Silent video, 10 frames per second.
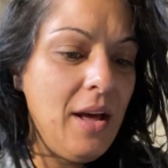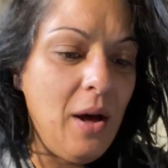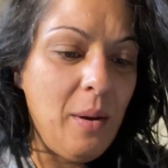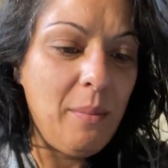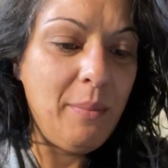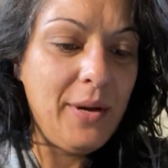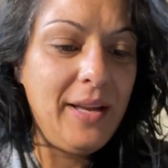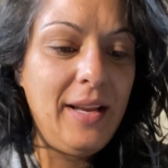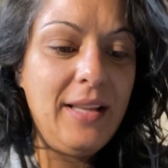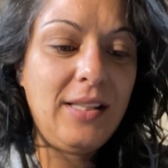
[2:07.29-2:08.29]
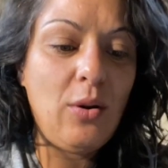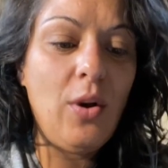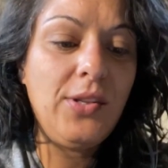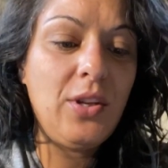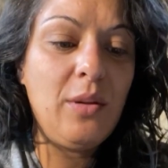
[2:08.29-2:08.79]
But it's
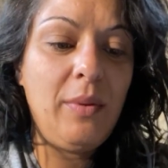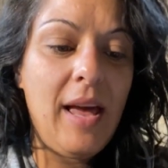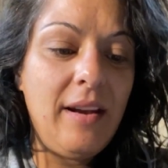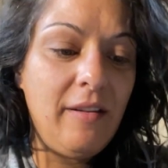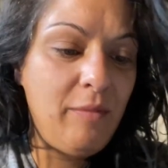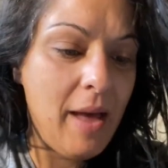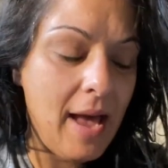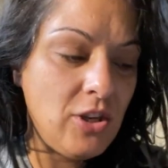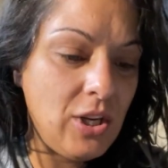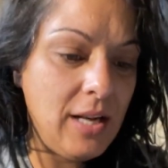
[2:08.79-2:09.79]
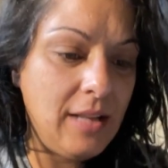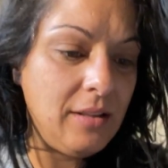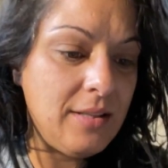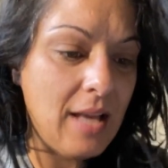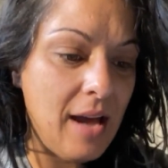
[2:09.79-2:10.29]
also the planet of passion and
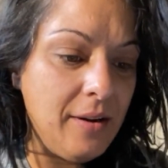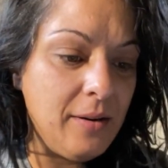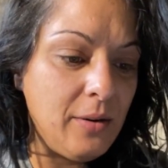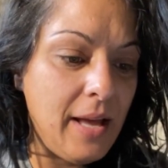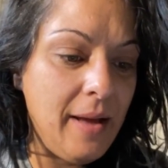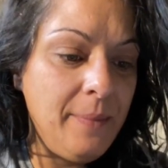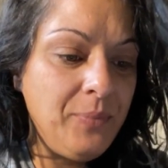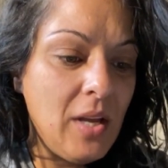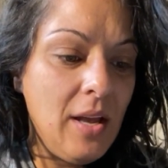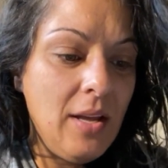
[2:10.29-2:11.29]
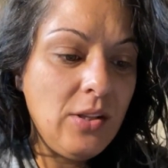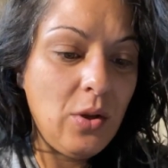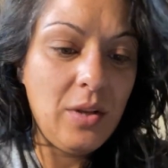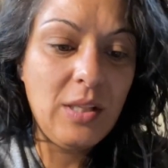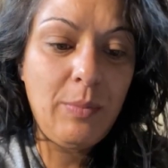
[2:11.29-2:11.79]
desire, okay?
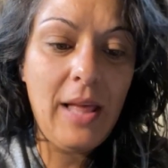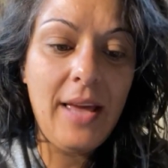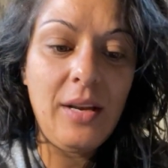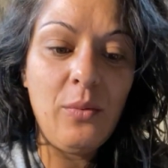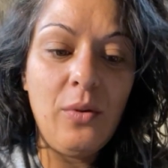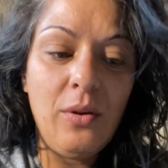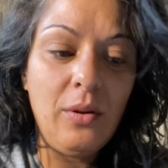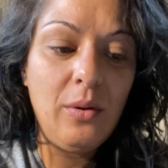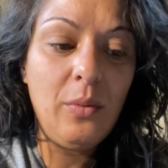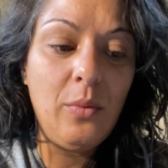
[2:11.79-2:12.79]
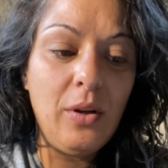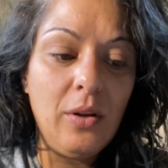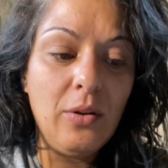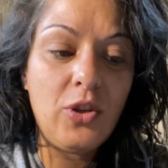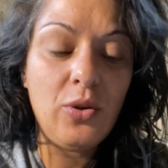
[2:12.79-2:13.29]
So this planet
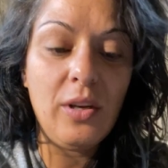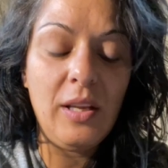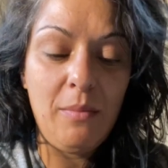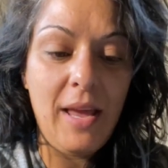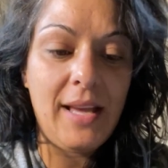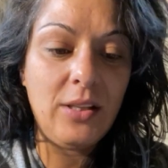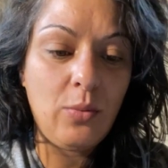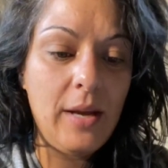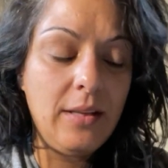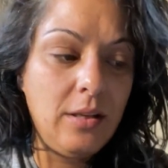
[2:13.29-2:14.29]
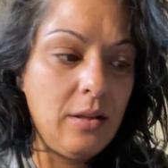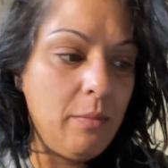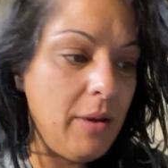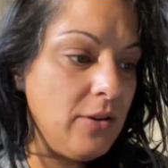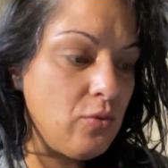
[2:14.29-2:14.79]
will surely make its way into the
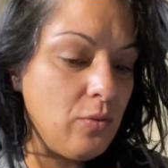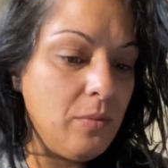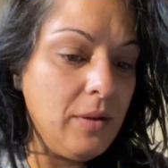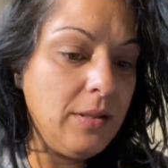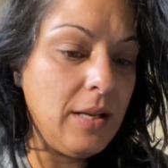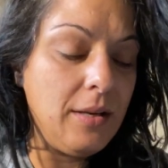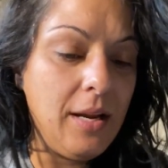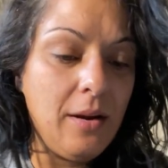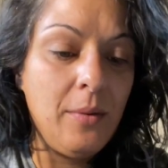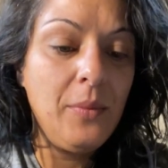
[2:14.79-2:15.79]
bedroom, it said here.